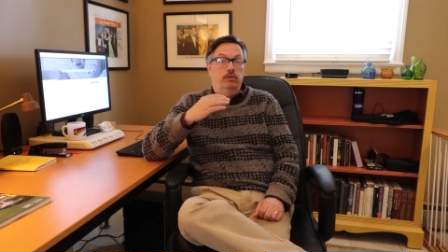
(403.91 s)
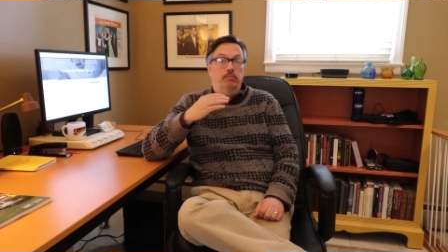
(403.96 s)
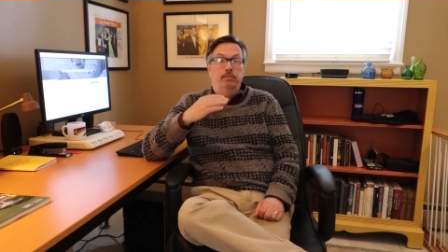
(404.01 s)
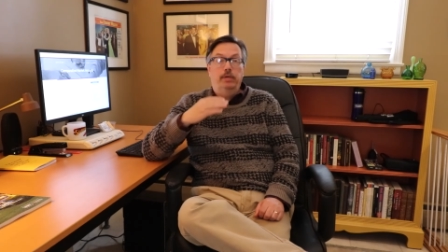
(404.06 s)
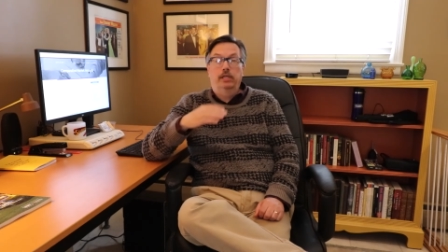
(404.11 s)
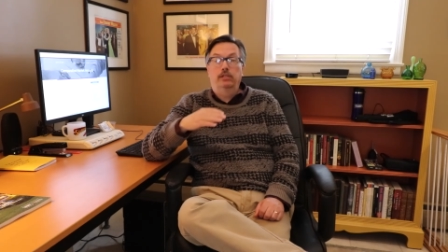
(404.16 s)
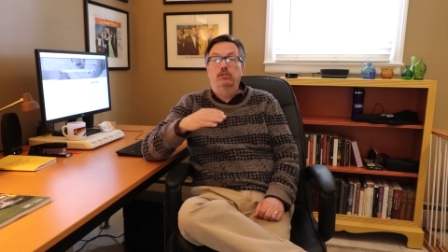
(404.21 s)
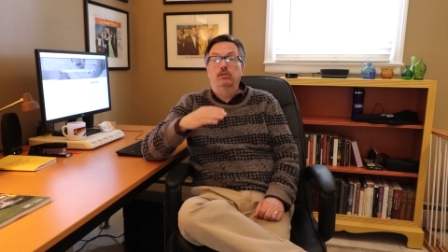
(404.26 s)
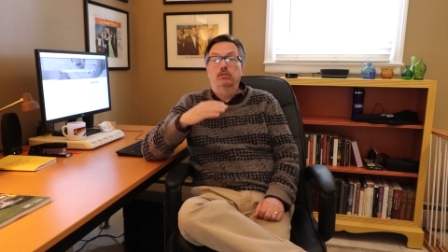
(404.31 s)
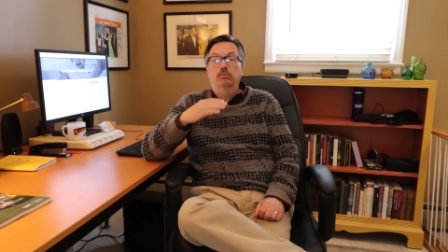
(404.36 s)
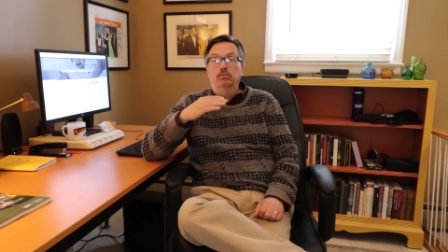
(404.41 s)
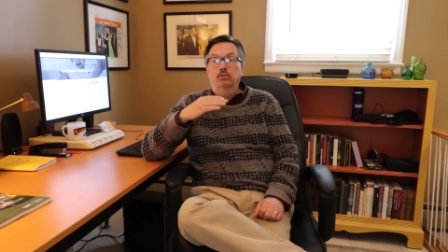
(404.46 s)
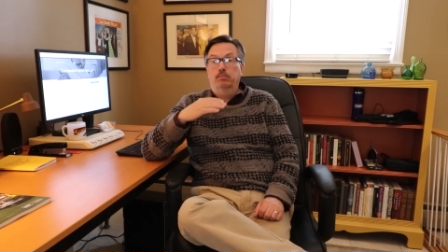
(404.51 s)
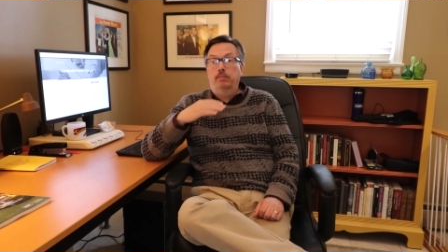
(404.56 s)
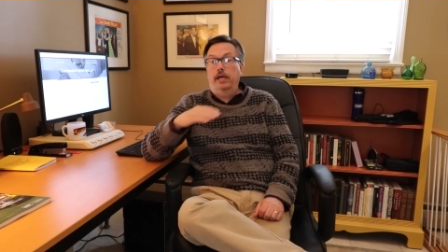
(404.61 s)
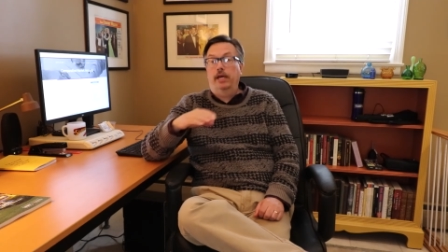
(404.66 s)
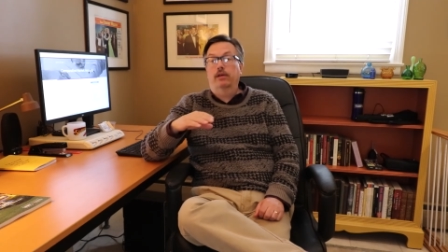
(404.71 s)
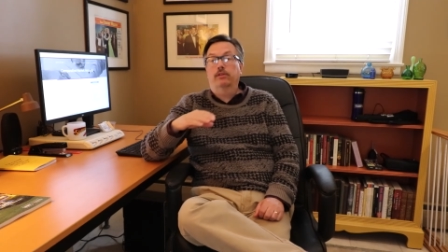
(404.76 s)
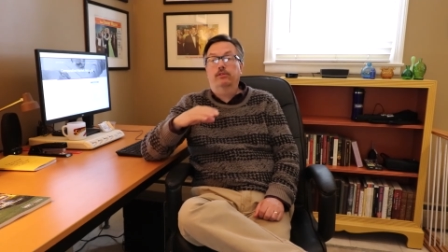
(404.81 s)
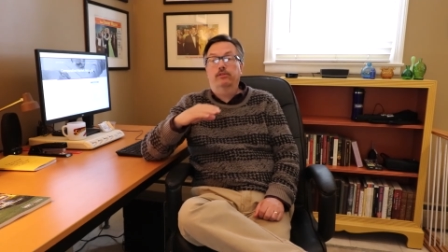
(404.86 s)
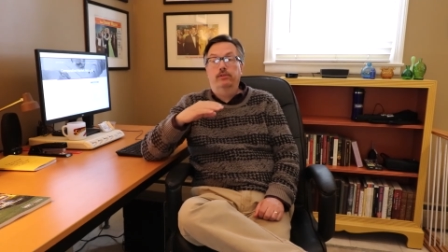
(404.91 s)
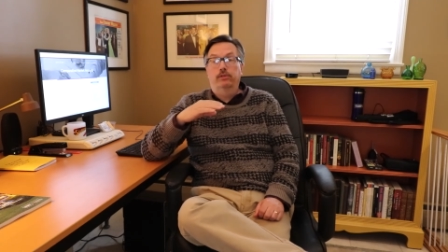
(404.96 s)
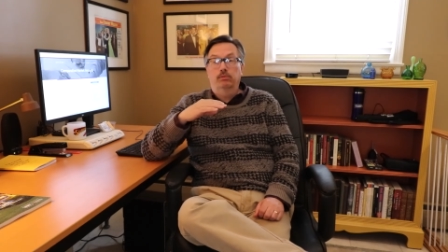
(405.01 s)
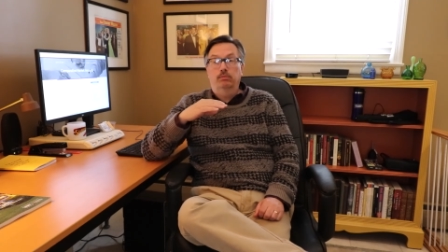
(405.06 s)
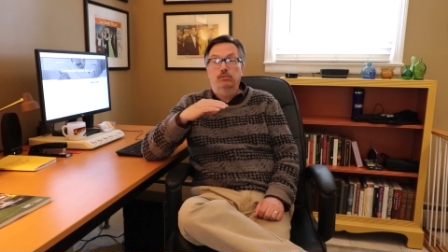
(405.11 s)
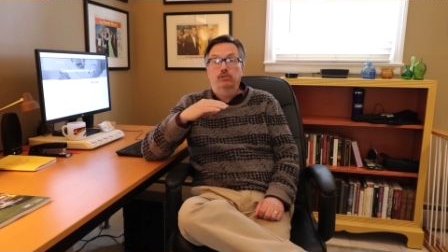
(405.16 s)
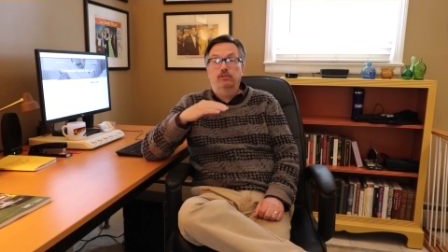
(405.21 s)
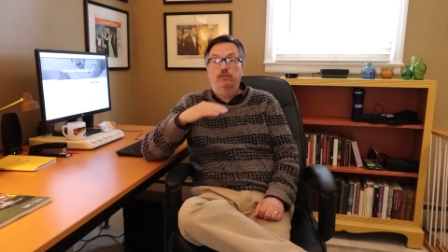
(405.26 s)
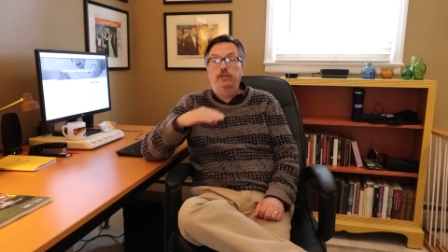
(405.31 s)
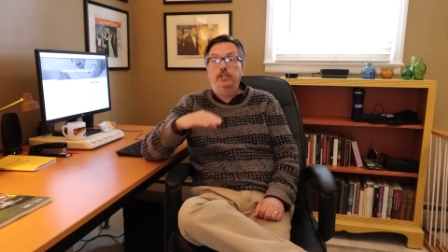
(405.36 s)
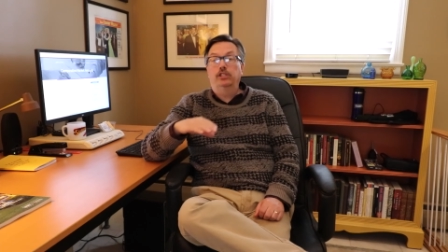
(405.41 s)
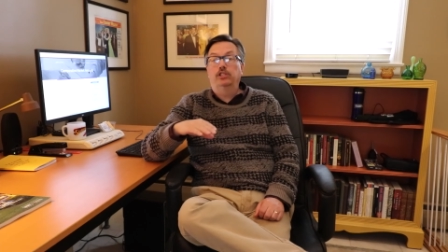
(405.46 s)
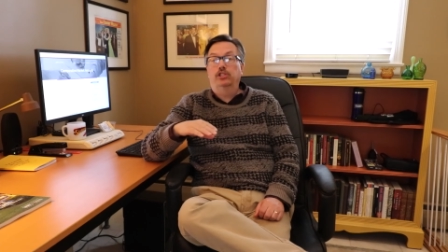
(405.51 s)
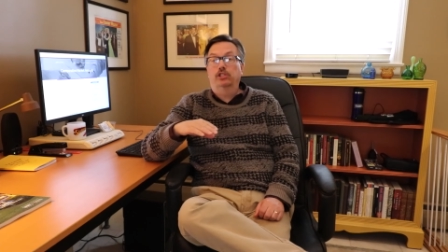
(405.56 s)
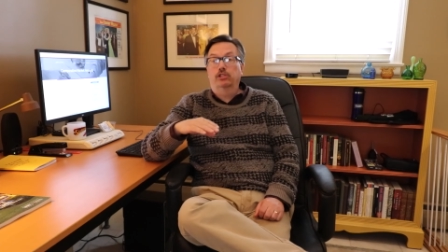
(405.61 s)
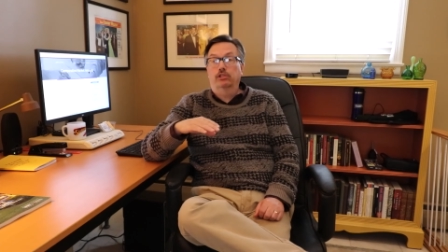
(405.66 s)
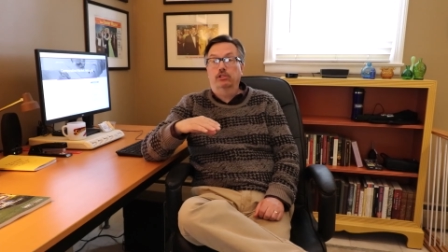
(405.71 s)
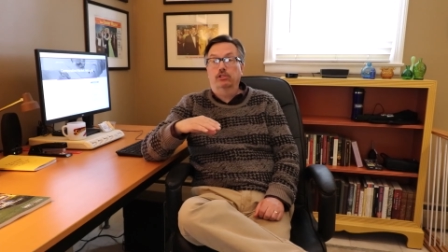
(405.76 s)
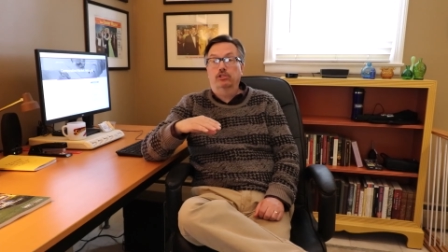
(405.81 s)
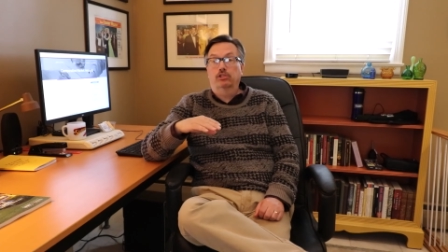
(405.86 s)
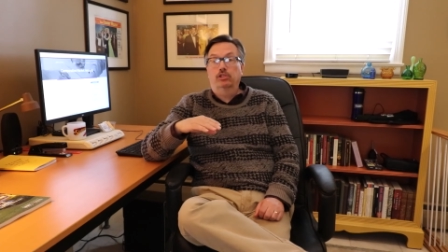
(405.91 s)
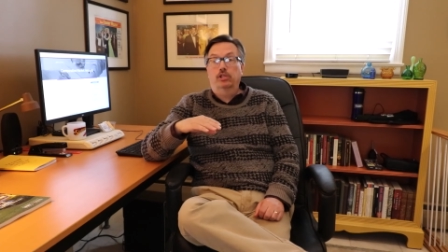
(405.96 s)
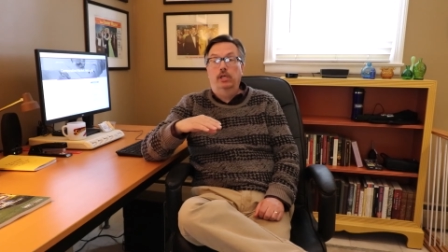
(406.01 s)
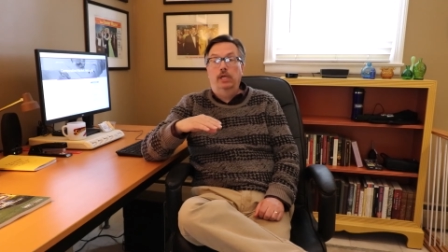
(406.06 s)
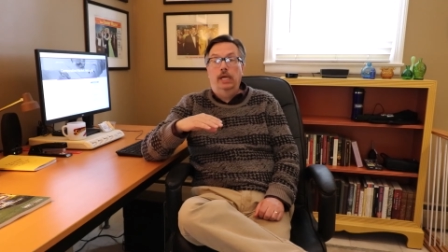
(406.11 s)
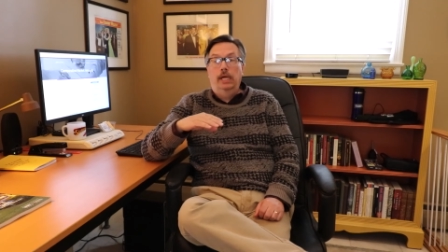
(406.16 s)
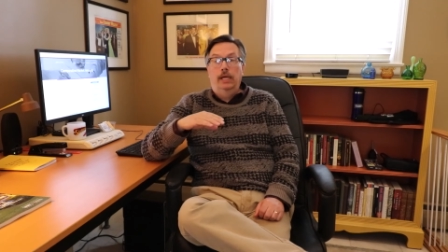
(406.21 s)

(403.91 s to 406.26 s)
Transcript: bedrooms, bathrooms, features,